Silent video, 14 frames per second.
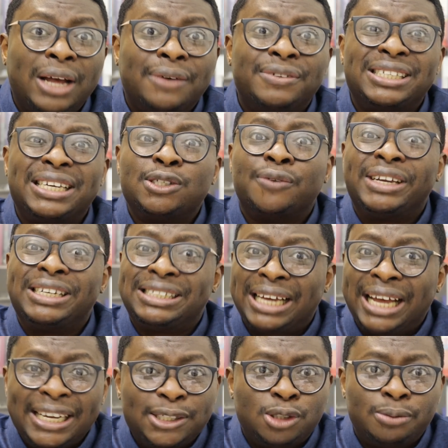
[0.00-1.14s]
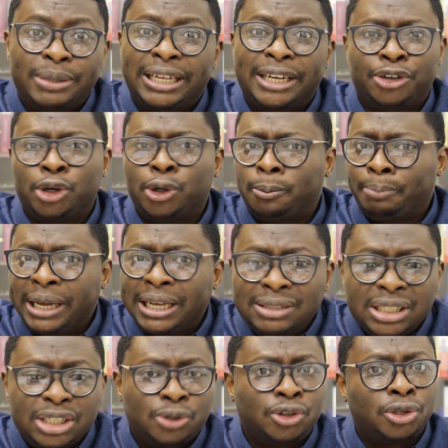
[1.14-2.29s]
have a sense of entitlement that you got to pay
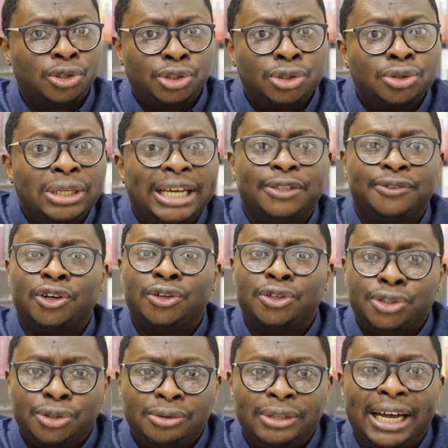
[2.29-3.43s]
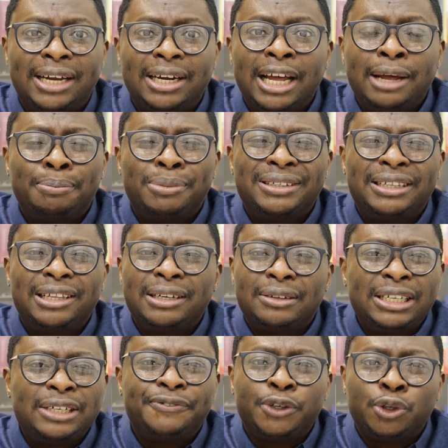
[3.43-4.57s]
this, you got to do that, you got to do that. But
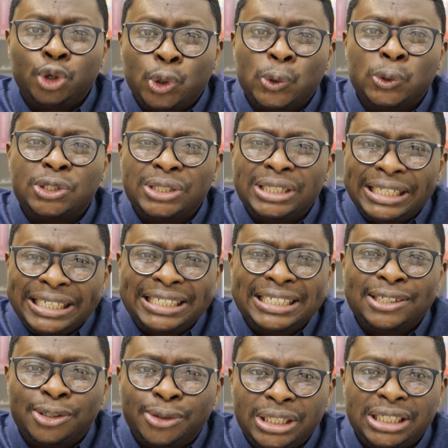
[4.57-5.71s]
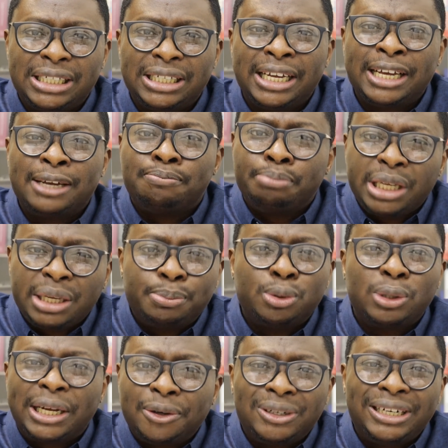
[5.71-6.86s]
if you go to the nitty gritty,
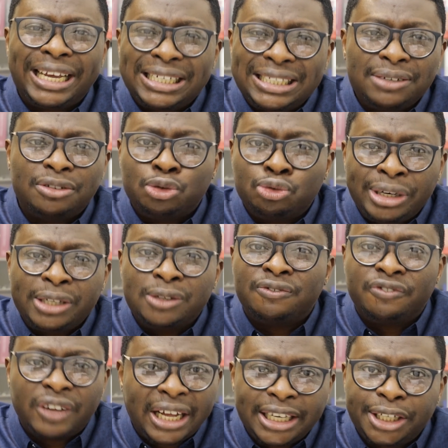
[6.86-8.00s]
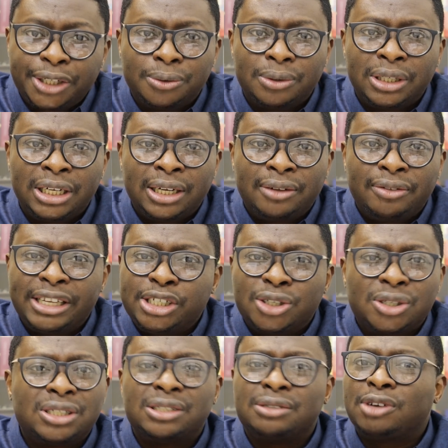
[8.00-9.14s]
people are not getting real value. They
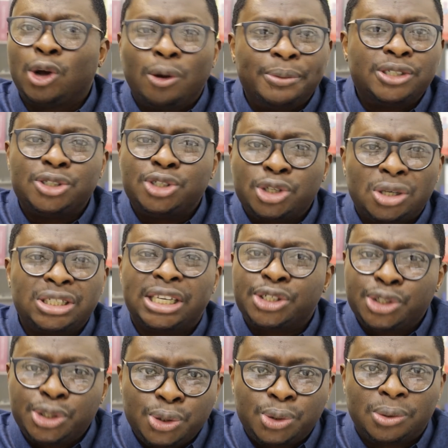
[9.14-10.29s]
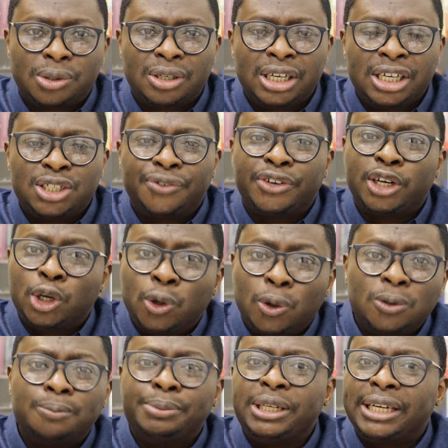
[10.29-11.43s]
just come into church as usual. So if you're going
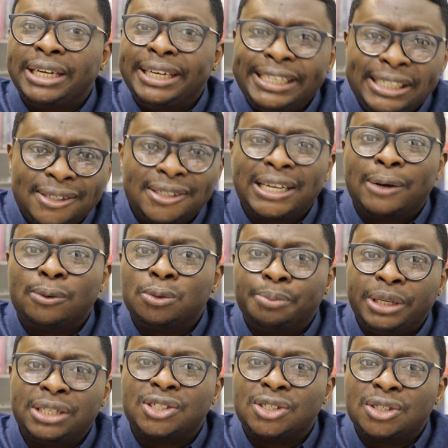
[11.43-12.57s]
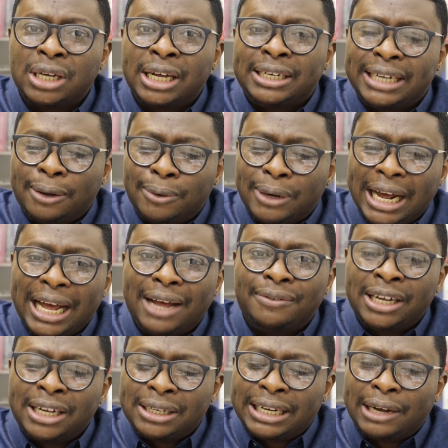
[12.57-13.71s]
to be a leader that
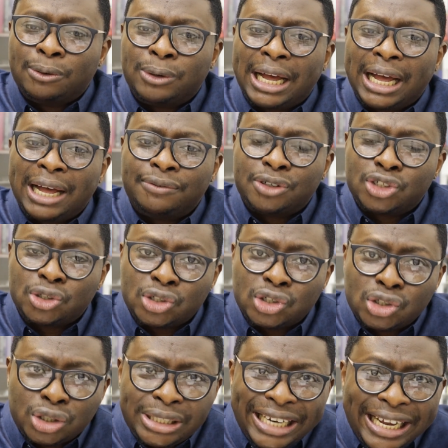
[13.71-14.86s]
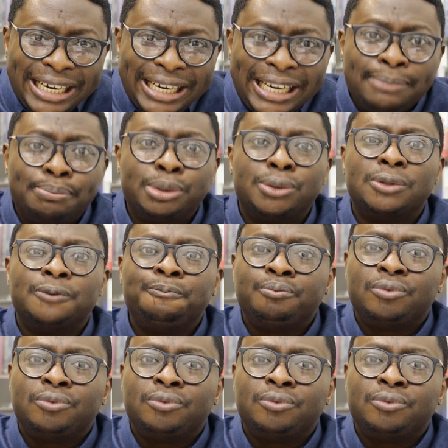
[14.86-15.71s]
will have sustainable